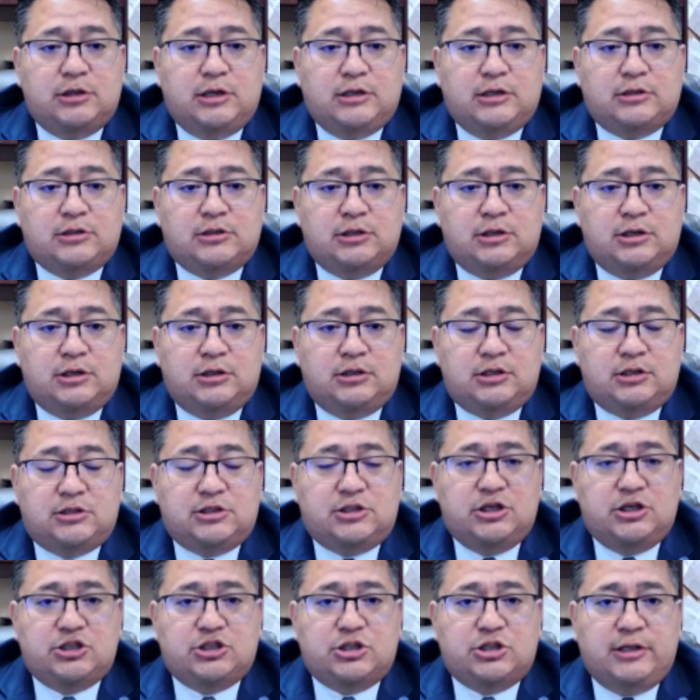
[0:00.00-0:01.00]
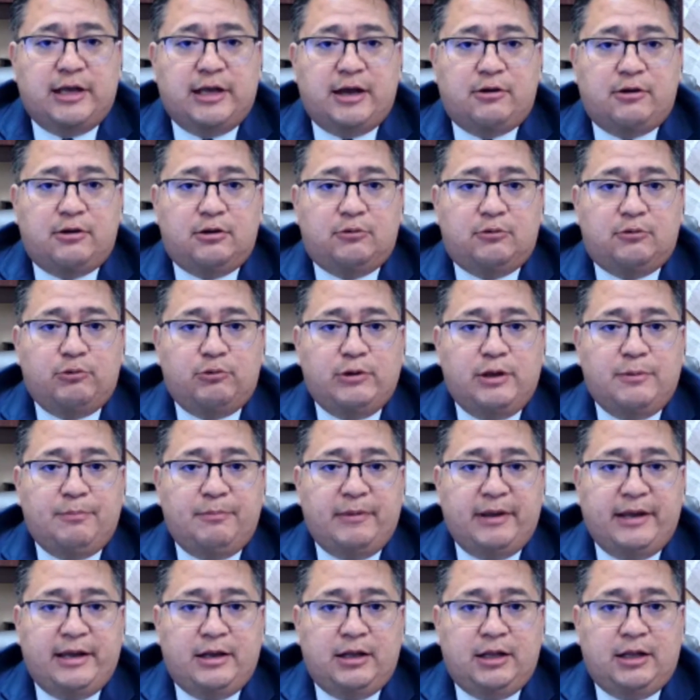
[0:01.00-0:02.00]
it's a decision that we
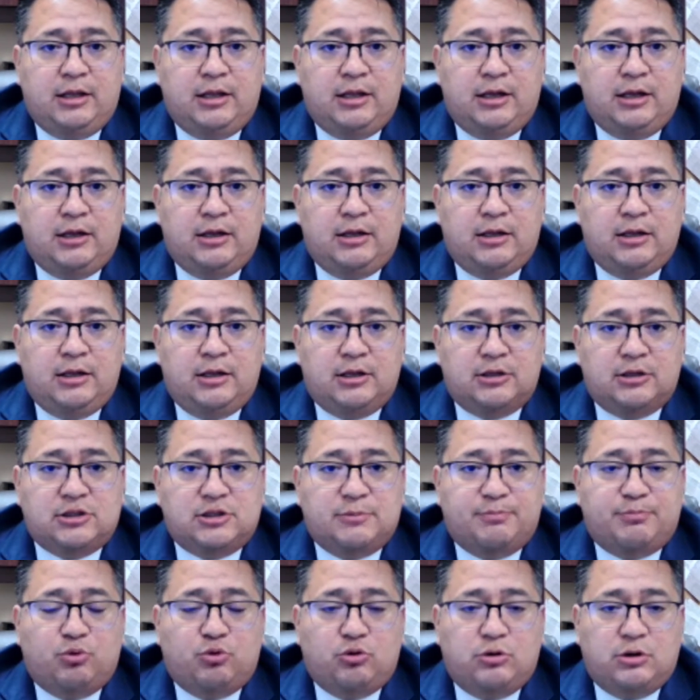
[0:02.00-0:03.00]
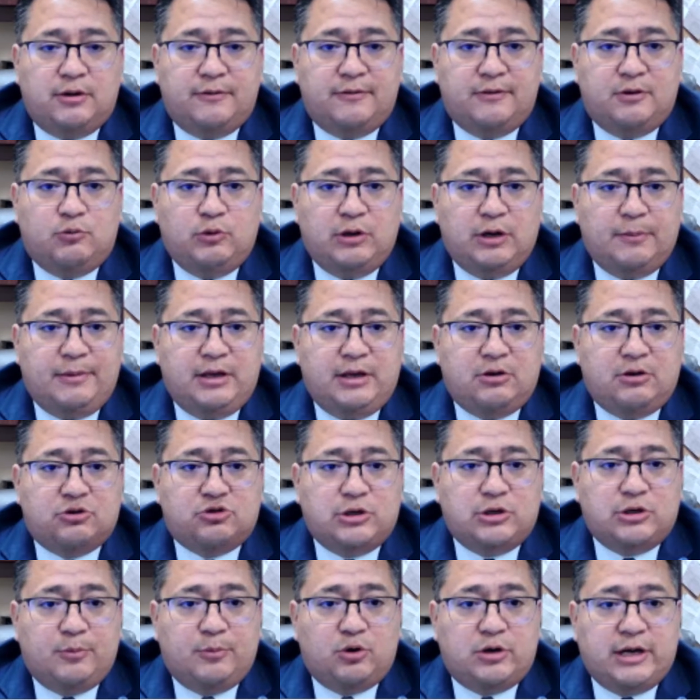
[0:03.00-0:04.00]
made in the support of the Winnebago
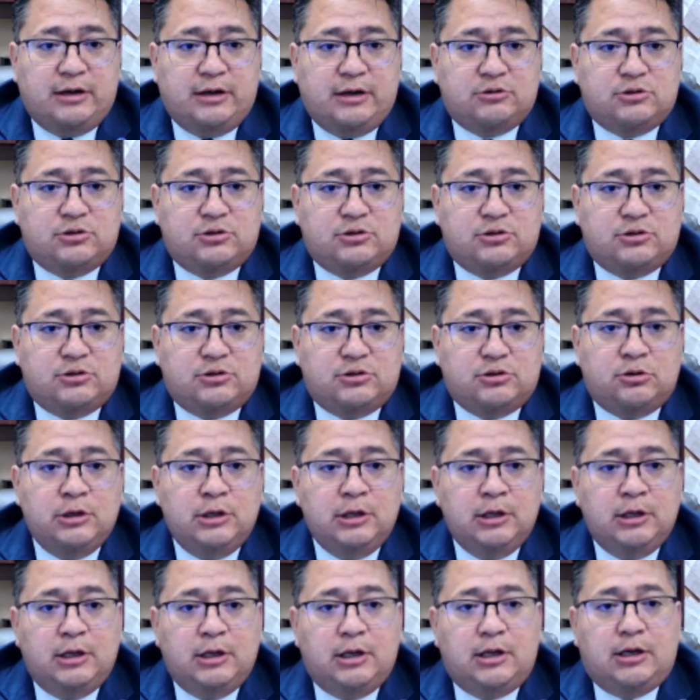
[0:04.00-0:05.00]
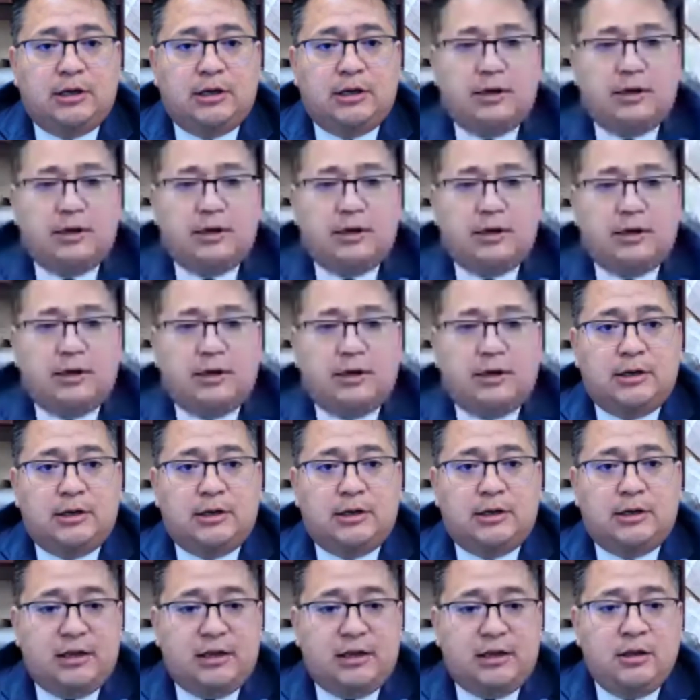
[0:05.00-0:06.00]
Tribal Council and
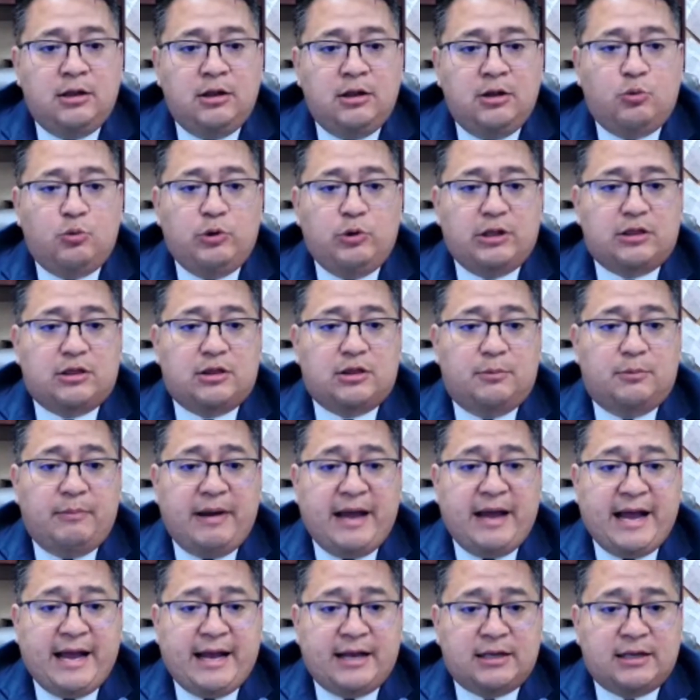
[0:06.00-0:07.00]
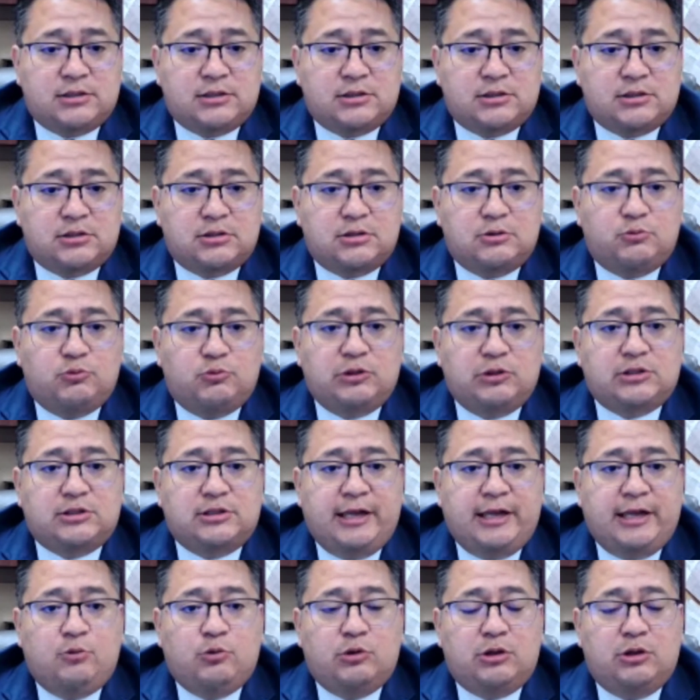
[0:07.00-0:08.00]
staying with the masks, with
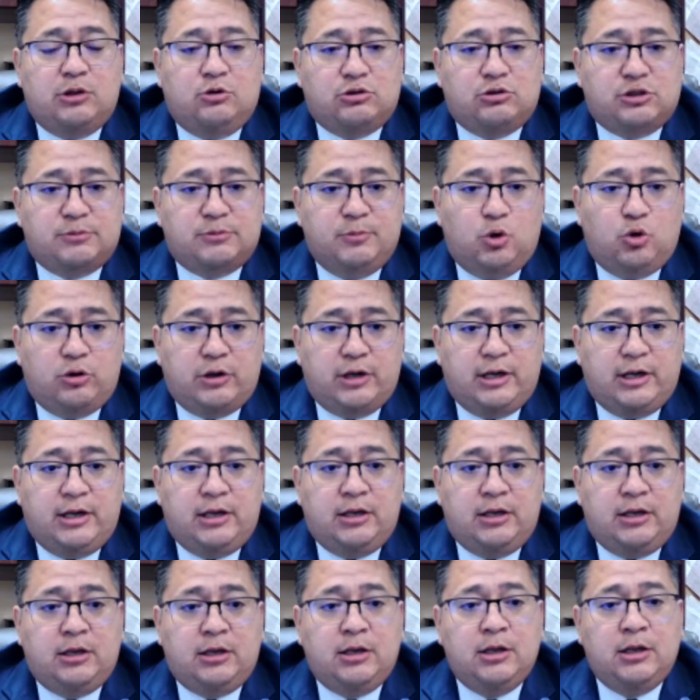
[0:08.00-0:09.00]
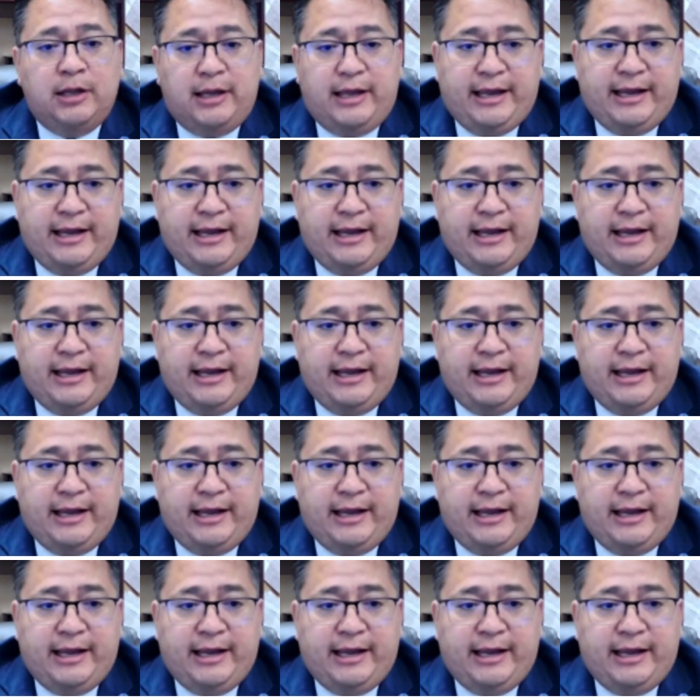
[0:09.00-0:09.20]
staying with no smoking,